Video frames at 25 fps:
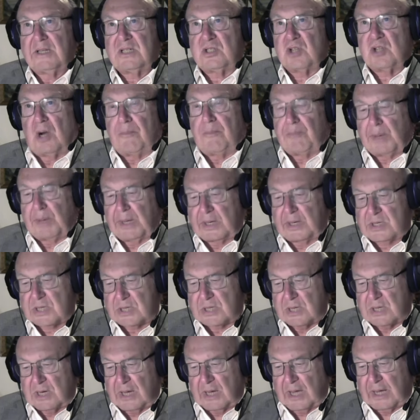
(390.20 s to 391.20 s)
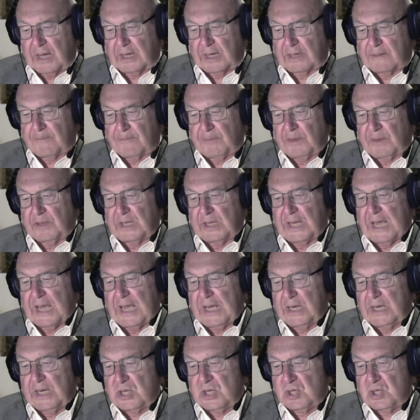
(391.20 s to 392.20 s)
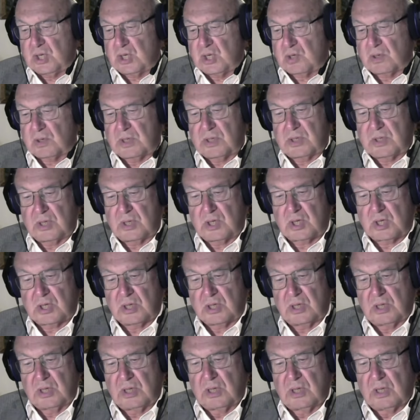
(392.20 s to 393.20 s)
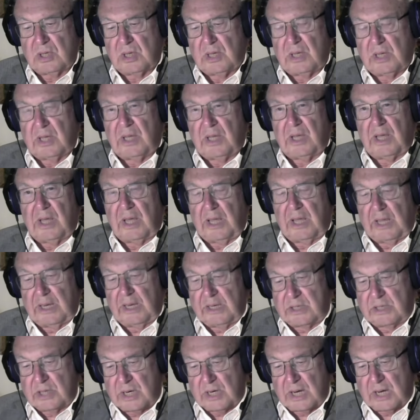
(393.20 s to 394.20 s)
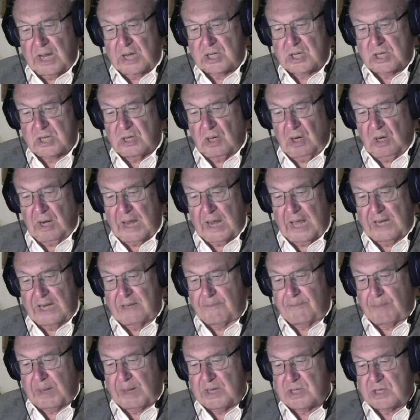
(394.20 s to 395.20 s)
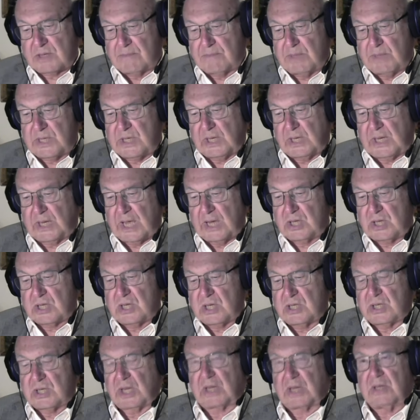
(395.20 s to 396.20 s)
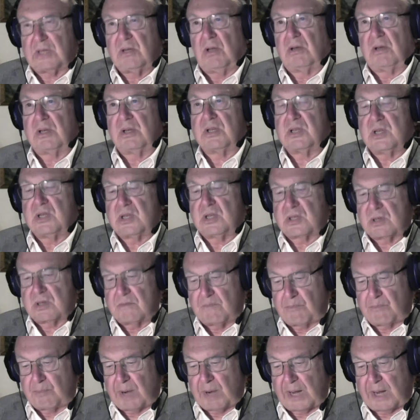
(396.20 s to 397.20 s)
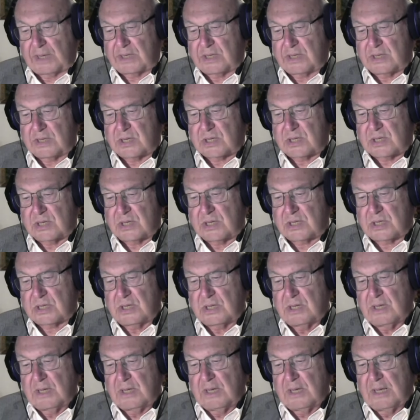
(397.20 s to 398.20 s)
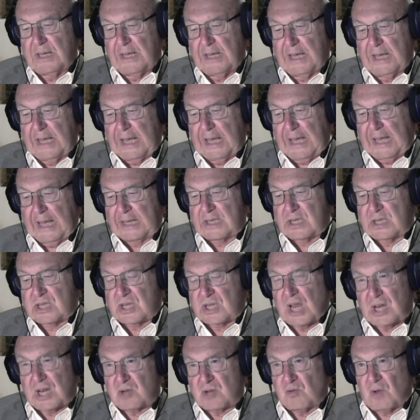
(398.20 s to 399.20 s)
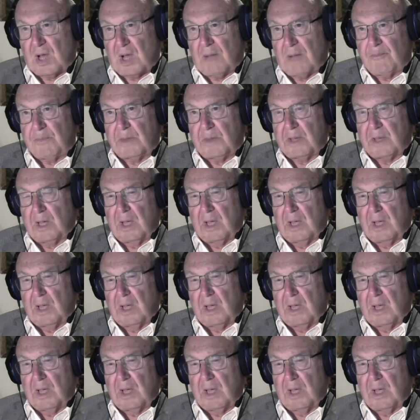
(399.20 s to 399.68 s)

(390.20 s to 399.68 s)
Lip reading: topics like the energy transition, international land-based mitigation technologies and practices, etc.